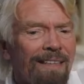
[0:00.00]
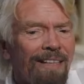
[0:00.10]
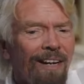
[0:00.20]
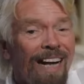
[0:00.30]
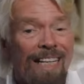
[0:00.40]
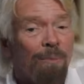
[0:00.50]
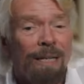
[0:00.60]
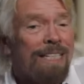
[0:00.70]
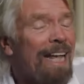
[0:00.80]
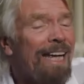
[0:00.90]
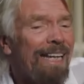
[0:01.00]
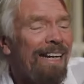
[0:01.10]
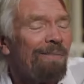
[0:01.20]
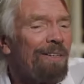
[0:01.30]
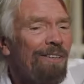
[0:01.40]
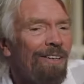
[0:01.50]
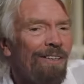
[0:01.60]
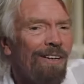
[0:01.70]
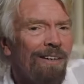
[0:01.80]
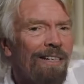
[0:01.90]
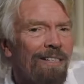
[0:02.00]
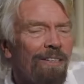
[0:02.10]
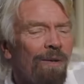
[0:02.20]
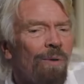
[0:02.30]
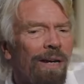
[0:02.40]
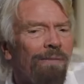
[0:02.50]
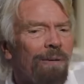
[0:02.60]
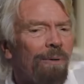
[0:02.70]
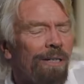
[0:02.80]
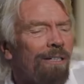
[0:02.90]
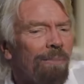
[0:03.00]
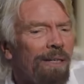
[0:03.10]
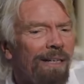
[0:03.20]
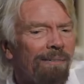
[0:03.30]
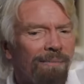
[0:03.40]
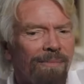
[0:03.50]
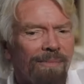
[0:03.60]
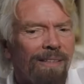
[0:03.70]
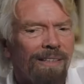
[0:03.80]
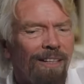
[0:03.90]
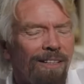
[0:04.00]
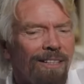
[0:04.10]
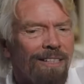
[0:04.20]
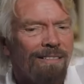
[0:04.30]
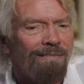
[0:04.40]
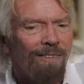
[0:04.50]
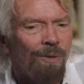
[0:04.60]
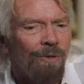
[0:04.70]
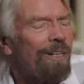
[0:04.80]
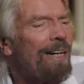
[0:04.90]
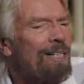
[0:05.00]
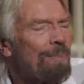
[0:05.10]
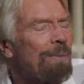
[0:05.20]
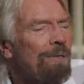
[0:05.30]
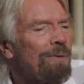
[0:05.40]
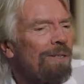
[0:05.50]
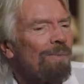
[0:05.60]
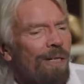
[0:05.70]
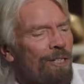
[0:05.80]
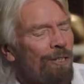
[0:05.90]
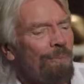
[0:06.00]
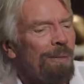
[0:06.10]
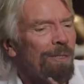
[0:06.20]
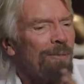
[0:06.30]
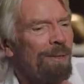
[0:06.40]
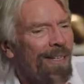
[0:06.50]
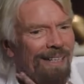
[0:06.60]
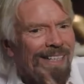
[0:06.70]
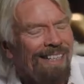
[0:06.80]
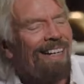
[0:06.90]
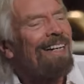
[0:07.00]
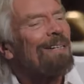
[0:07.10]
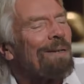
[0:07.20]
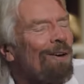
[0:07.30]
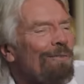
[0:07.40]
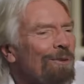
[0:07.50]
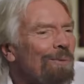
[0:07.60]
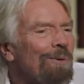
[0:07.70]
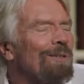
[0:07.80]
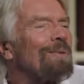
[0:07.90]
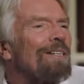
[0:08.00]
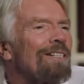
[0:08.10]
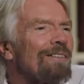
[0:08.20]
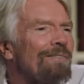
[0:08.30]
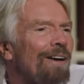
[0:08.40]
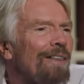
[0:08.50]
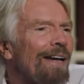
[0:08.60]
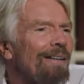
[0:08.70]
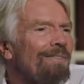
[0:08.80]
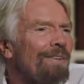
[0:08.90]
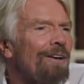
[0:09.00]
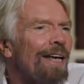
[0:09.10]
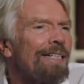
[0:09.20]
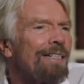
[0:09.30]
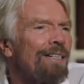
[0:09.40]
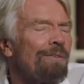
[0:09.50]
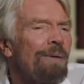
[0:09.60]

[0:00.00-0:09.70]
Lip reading: a little bit zany. I mean, you don't want everybody to be, just ordinary nice people. You want one or two people to be a little bit off the wall, but just to throw that into the